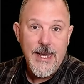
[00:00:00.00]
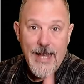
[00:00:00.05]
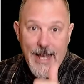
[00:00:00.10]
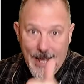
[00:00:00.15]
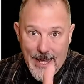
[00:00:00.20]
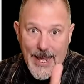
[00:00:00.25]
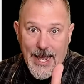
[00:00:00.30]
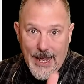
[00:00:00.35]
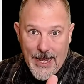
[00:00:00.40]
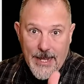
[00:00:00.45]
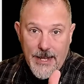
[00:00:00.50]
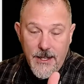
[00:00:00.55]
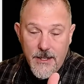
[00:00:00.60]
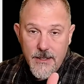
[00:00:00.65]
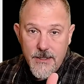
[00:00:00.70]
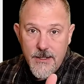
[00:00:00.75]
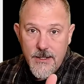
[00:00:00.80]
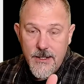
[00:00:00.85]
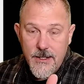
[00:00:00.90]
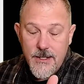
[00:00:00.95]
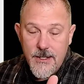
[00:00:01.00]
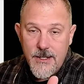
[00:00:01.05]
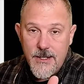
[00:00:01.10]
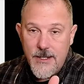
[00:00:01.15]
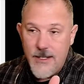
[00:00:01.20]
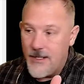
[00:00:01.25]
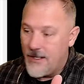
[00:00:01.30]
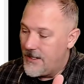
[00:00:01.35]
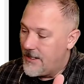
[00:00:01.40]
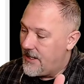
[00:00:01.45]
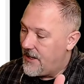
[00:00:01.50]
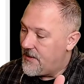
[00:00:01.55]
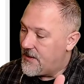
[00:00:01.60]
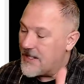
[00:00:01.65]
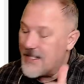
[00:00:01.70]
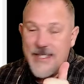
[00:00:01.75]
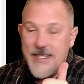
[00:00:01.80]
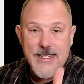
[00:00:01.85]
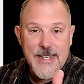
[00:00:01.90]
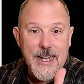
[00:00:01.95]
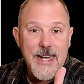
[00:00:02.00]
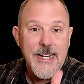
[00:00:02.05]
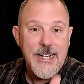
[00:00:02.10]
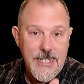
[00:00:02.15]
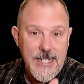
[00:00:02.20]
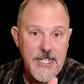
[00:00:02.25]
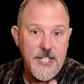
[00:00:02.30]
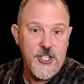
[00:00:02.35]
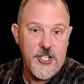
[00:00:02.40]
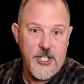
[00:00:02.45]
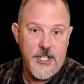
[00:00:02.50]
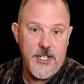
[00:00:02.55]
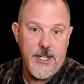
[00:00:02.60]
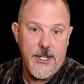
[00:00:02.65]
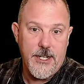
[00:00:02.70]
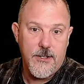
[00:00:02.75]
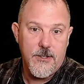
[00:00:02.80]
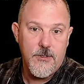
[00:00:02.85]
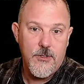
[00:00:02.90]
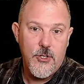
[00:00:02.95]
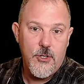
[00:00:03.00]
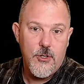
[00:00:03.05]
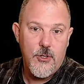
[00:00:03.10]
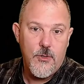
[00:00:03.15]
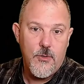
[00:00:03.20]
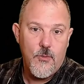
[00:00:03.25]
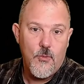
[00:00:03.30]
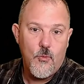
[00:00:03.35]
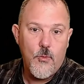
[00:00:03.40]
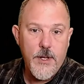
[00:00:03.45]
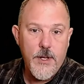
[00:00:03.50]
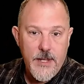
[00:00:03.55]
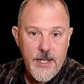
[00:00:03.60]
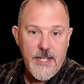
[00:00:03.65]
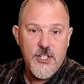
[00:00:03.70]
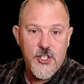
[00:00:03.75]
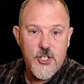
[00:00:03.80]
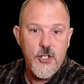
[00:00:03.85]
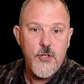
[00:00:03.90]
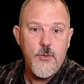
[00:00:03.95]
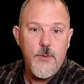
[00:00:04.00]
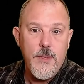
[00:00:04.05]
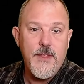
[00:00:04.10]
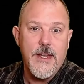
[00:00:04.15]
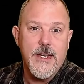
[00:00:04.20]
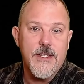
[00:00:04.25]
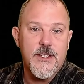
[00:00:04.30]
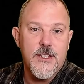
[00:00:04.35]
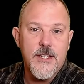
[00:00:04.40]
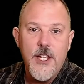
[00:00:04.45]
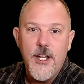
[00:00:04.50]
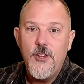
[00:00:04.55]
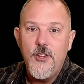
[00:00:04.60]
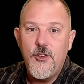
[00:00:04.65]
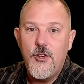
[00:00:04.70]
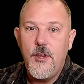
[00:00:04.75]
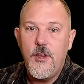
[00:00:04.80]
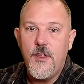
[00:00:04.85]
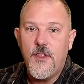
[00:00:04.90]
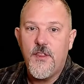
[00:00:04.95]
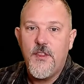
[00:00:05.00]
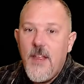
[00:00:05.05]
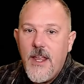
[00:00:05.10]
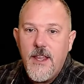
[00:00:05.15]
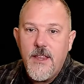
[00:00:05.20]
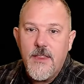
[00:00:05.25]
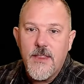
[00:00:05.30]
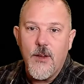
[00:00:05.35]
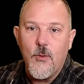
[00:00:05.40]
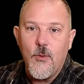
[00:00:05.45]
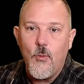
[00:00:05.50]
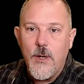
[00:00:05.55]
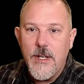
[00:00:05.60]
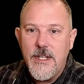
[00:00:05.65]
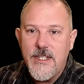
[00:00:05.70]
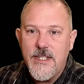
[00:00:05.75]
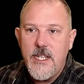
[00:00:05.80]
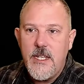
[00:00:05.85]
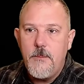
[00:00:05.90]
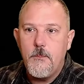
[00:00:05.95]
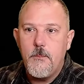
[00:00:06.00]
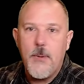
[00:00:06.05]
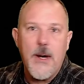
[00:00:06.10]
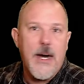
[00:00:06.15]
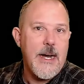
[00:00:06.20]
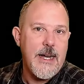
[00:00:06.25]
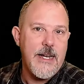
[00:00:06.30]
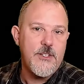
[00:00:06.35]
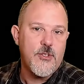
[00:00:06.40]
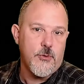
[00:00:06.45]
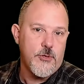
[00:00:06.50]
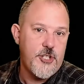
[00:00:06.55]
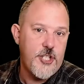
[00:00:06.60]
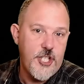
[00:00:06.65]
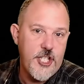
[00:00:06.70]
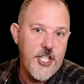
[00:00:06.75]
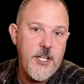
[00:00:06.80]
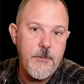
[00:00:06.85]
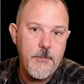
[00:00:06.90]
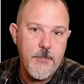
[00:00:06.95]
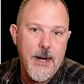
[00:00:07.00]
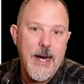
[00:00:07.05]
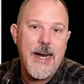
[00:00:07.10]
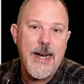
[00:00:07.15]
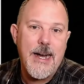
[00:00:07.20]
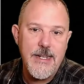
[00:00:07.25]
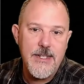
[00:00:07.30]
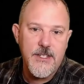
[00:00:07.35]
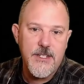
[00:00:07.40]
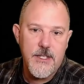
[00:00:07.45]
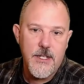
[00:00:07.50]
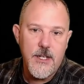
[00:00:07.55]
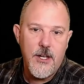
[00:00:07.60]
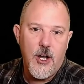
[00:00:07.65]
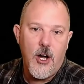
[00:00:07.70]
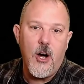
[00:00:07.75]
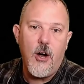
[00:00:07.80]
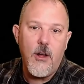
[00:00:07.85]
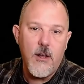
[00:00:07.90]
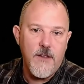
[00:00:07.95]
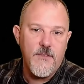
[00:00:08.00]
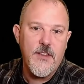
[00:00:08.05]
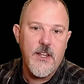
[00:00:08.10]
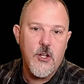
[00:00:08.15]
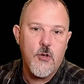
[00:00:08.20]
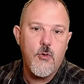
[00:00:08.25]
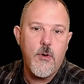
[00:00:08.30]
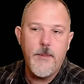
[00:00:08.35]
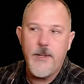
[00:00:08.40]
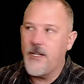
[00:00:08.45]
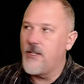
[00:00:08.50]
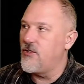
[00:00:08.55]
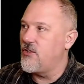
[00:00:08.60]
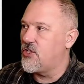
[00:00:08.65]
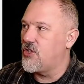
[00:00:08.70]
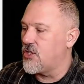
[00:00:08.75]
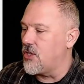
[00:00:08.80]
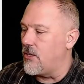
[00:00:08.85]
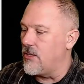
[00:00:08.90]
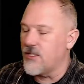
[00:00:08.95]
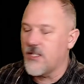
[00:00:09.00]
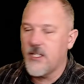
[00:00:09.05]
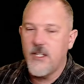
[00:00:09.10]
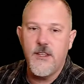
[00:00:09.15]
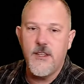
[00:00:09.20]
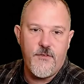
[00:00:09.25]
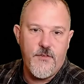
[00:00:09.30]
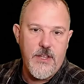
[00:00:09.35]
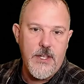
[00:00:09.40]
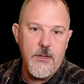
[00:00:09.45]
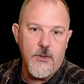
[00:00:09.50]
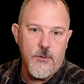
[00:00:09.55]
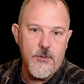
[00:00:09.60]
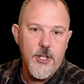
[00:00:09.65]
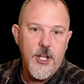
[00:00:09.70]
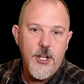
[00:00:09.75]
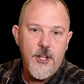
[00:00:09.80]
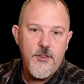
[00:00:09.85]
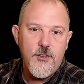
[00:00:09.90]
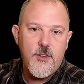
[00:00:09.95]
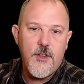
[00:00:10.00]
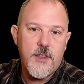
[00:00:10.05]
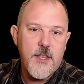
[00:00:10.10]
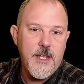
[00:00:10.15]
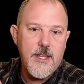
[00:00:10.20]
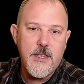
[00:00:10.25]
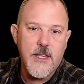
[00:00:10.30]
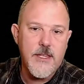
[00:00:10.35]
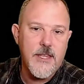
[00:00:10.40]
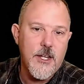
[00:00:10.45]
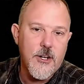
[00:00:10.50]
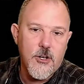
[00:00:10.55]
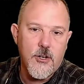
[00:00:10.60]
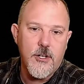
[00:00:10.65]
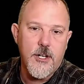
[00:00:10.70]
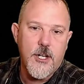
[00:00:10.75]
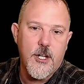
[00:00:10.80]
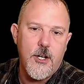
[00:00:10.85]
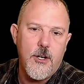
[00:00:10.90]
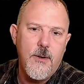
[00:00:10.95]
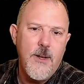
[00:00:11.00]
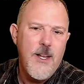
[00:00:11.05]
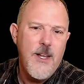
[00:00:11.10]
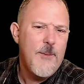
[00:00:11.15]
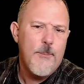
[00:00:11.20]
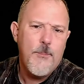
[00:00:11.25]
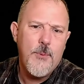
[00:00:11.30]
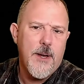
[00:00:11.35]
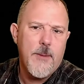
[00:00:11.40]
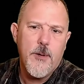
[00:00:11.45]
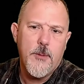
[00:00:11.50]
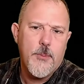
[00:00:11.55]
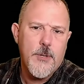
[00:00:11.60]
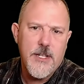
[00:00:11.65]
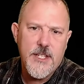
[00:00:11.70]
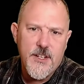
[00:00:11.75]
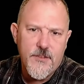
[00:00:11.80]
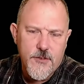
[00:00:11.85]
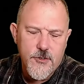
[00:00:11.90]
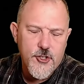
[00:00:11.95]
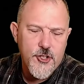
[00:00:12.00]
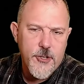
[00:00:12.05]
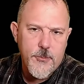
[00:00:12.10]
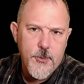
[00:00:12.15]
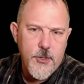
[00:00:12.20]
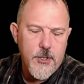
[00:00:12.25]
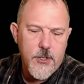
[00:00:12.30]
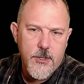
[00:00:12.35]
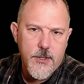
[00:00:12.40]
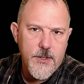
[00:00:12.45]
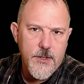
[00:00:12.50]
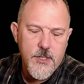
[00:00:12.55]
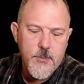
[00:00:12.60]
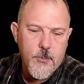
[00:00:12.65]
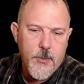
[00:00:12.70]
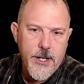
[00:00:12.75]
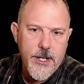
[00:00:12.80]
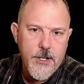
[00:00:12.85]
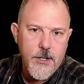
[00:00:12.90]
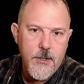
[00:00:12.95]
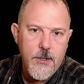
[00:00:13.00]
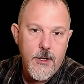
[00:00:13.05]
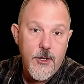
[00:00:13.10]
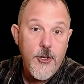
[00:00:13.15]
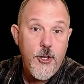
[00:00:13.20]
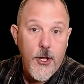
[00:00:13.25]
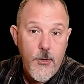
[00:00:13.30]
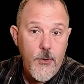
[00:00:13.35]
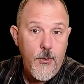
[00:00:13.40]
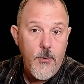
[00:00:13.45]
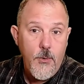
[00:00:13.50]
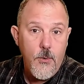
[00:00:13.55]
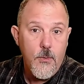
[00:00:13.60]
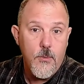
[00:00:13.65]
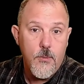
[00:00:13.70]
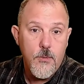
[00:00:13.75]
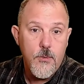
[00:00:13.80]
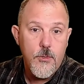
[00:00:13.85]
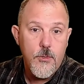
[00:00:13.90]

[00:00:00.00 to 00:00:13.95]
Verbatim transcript: A, the design engineer, when he's doing this, do you think that once he buys or she buys all of the equipment and installs it in the field, do you think that they're going to go, boy, I'm going to put a different trip unit on this breaker? No,